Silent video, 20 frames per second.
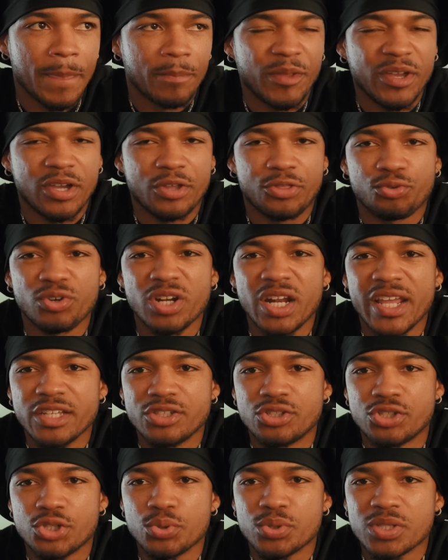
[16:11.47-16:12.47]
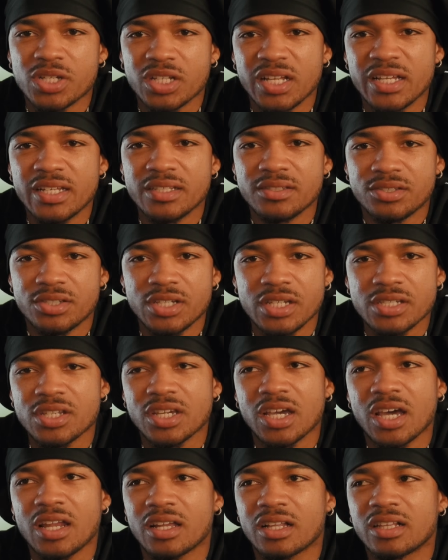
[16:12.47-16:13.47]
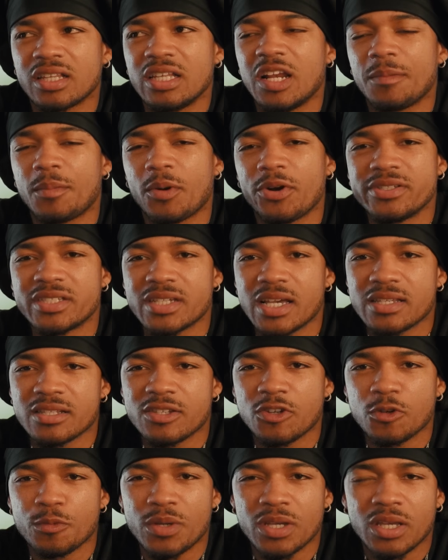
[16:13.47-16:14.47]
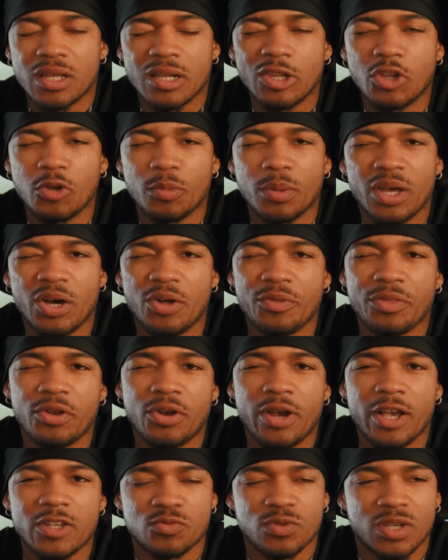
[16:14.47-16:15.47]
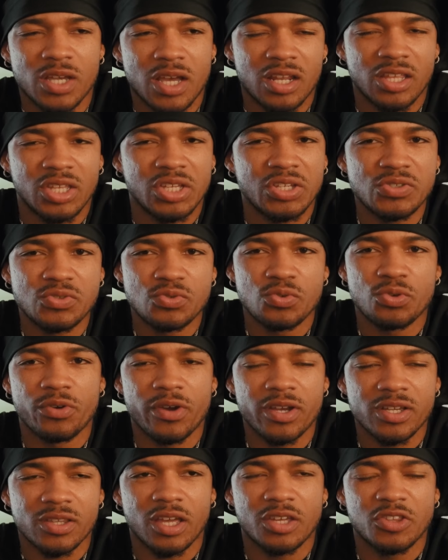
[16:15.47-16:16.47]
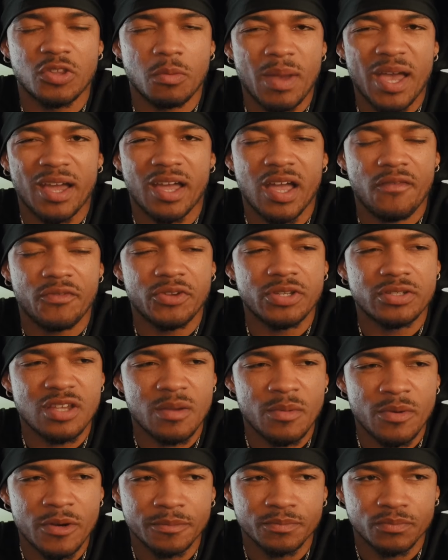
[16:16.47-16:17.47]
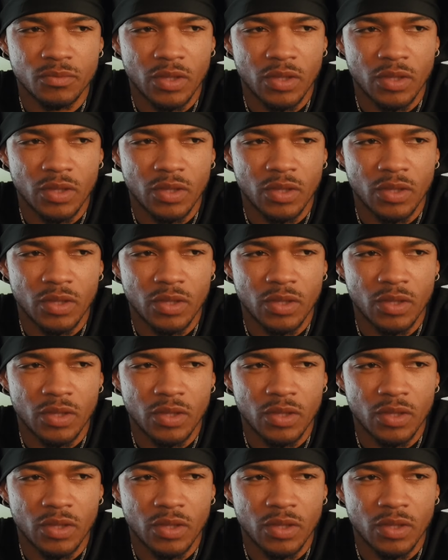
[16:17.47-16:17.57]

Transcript: like a three day juice cleanse just to kind of clean up our insides a little bit, get a little bit healthier as we kind of ease through the like the back half of the summer.